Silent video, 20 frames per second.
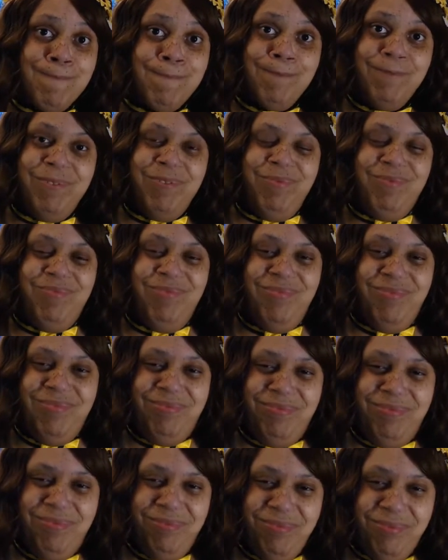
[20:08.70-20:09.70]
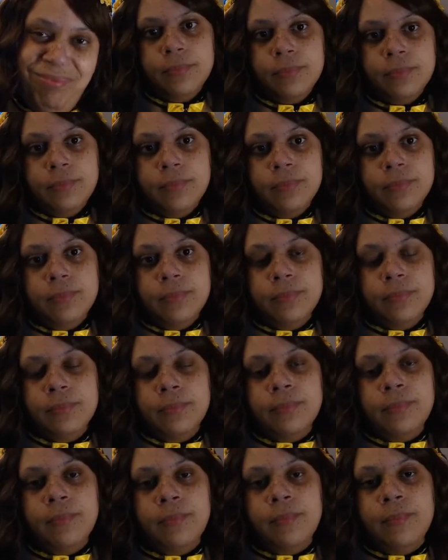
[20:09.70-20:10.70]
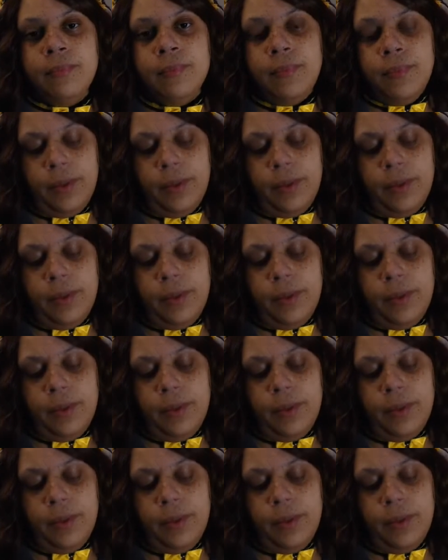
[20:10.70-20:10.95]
Nobody speaks.